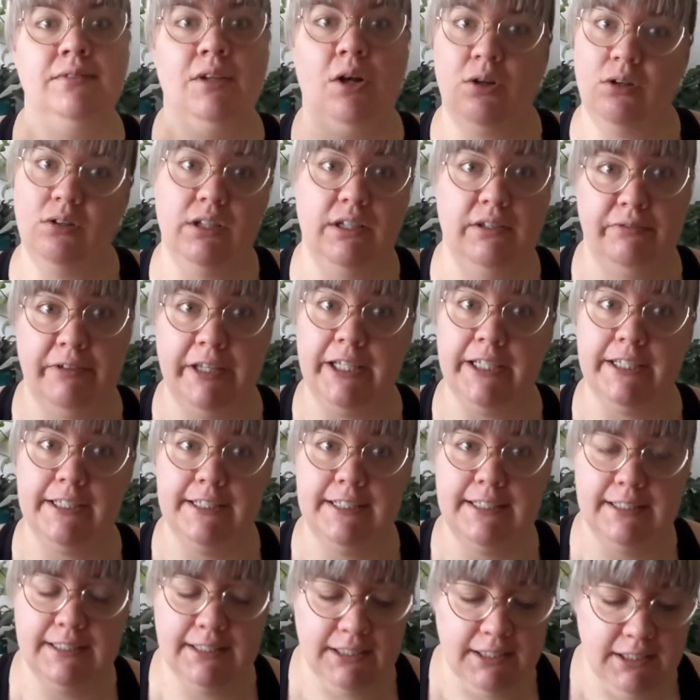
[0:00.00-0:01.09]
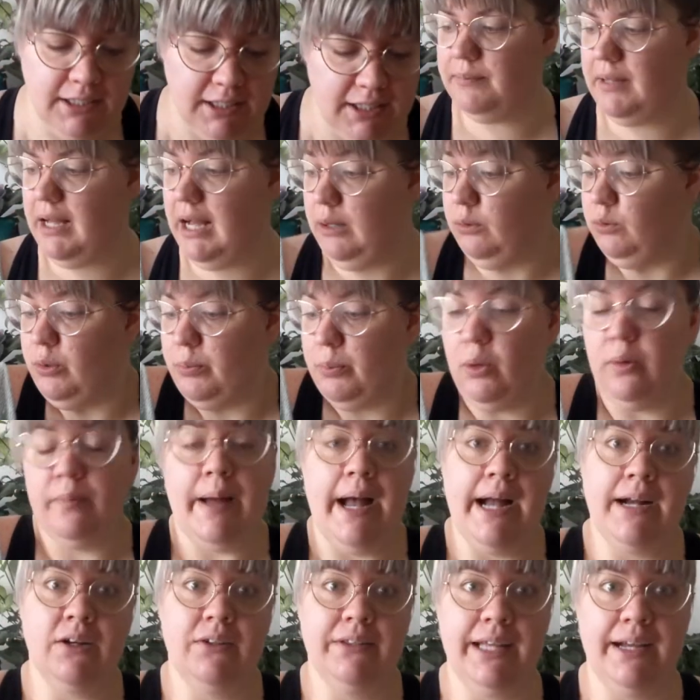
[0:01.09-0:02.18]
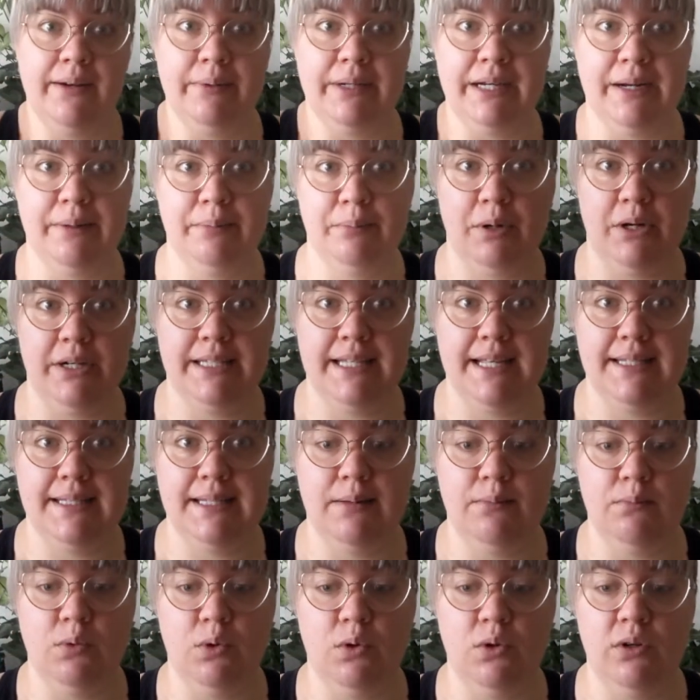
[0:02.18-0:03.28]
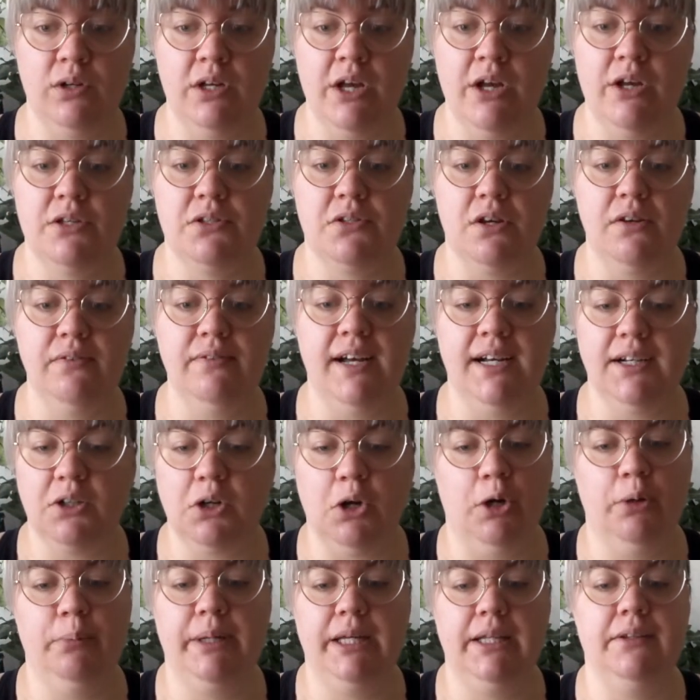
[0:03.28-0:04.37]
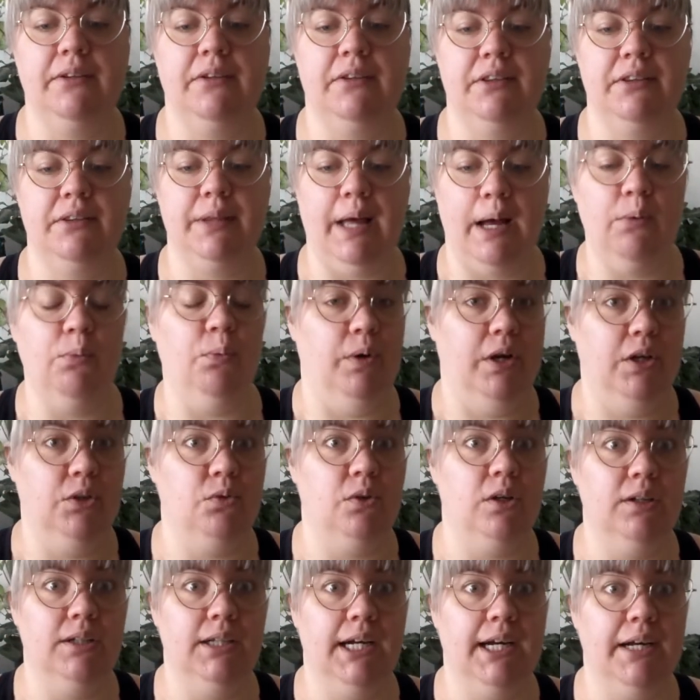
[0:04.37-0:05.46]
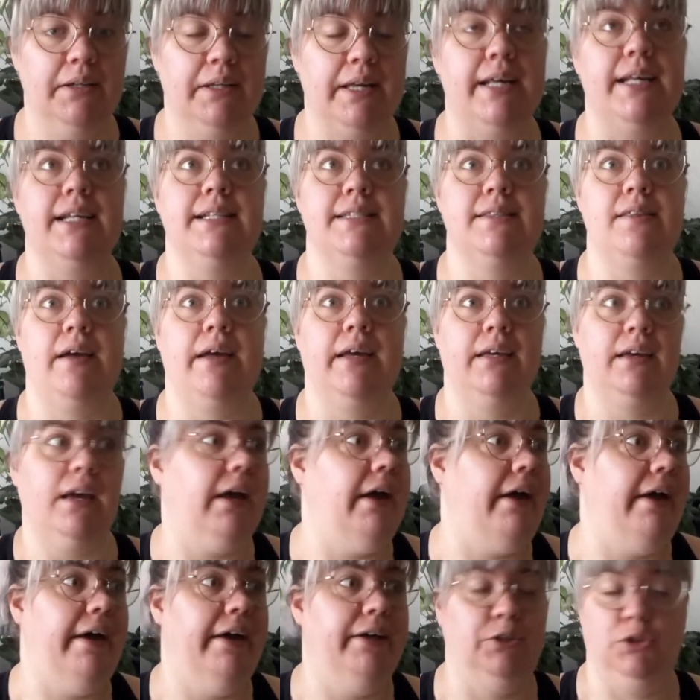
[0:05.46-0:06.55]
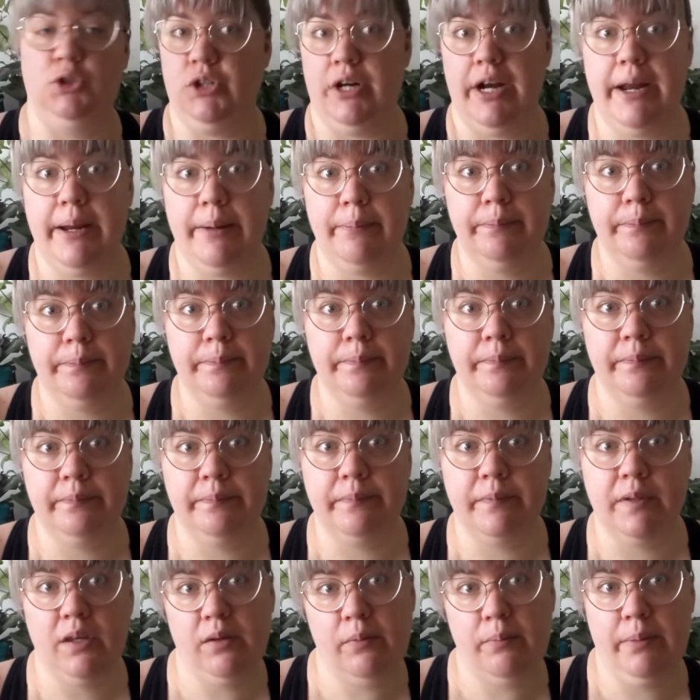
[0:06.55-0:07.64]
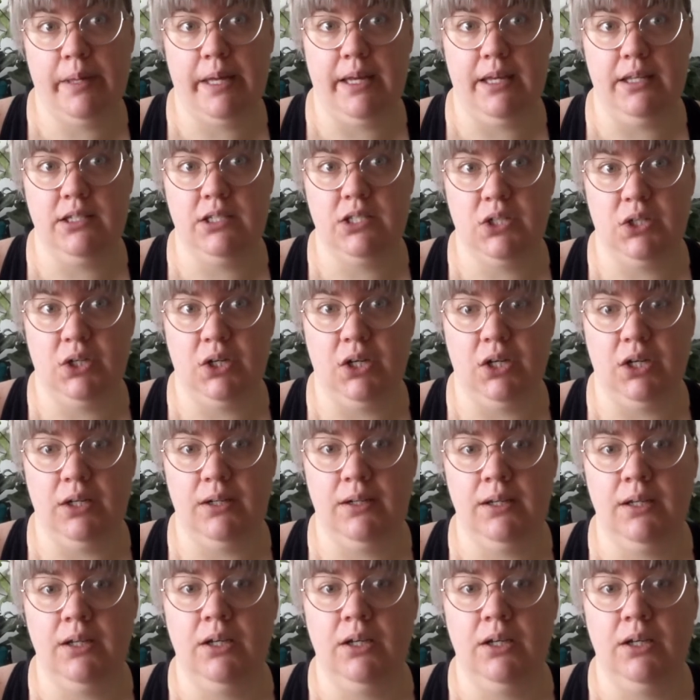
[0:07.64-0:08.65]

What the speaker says: holy fingers. I'll report back on that when I process it more. So far, combing that one roller is like a dream compared to